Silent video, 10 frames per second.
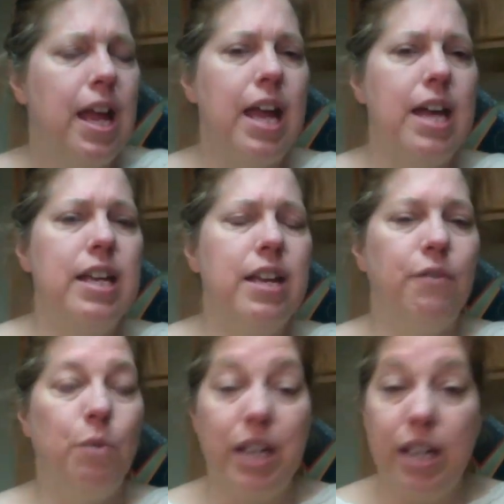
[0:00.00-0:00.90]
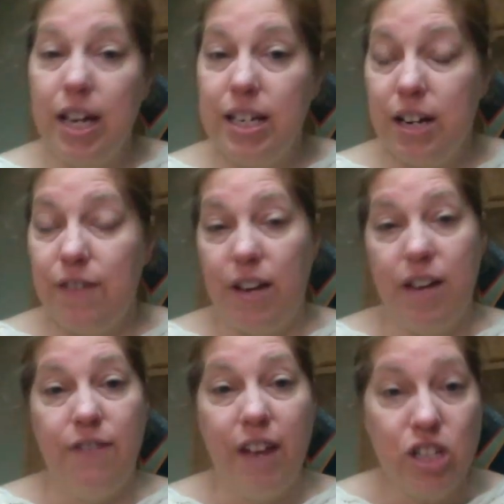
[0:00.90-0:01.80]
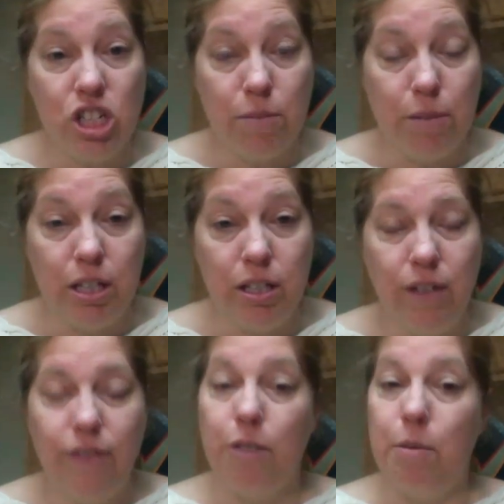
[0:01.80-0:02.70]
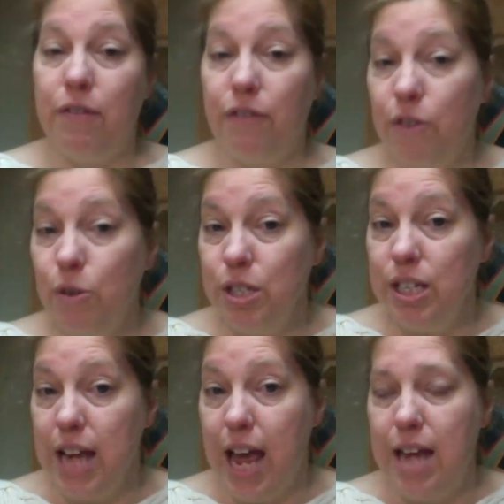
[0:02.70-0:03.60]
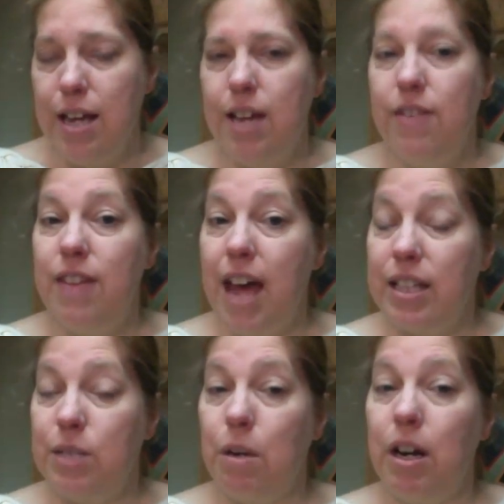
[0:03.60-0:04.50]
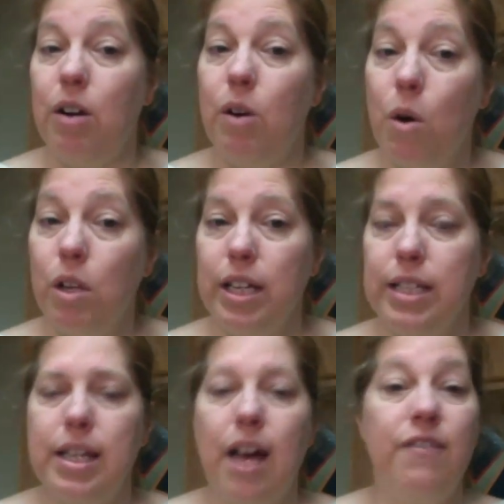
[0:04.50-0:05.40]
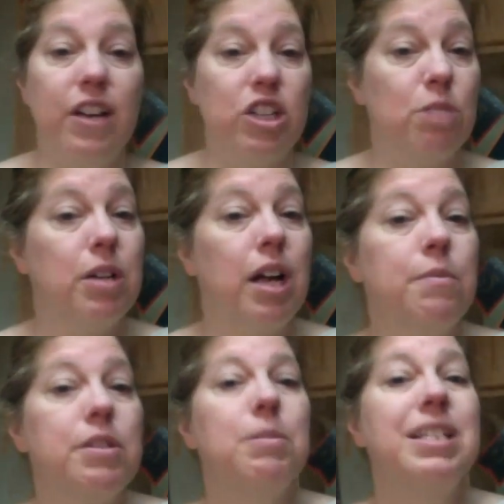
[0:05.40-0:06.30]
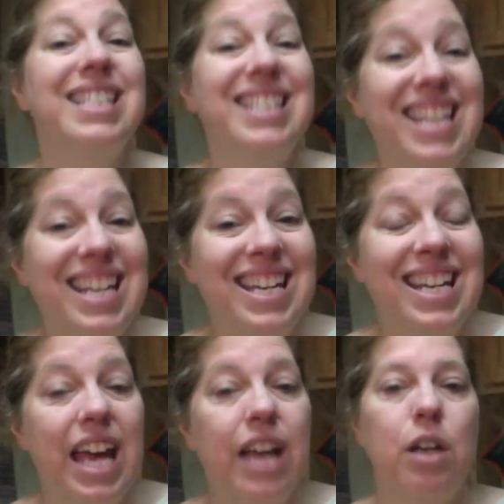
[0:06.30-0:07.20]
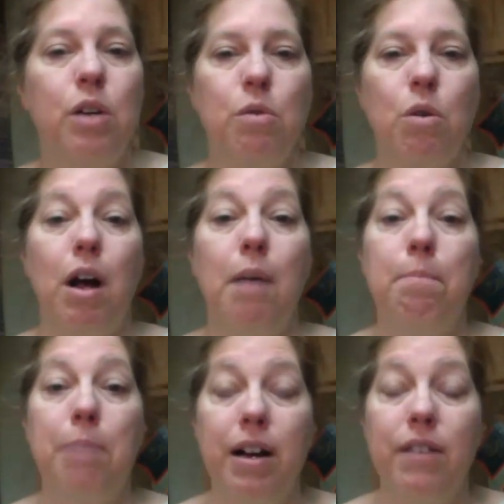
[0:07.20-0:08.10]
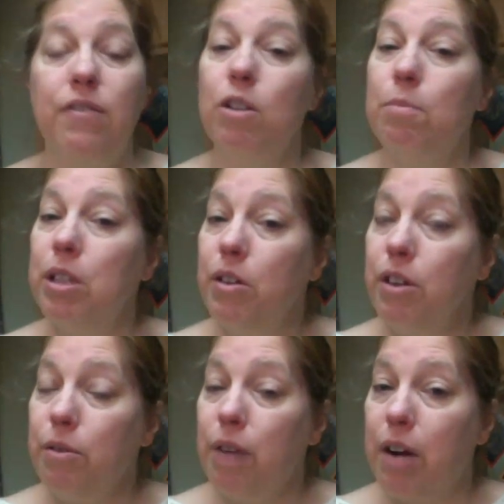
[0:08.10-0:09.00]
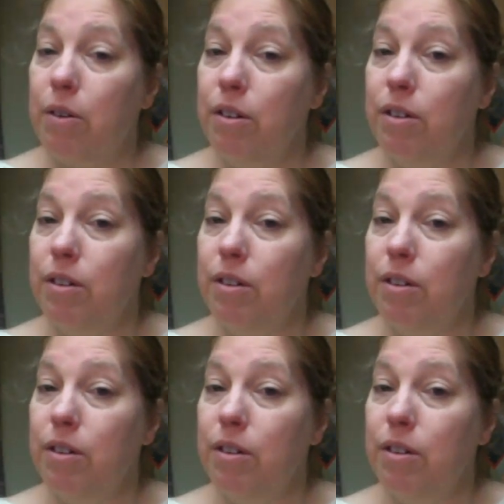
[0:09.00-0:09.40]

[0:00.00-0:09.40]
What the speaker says: And if we can identify a vegetable from a fruit today, that's what our goal is. A vegetable comes from a seed and can grow above or below the ground.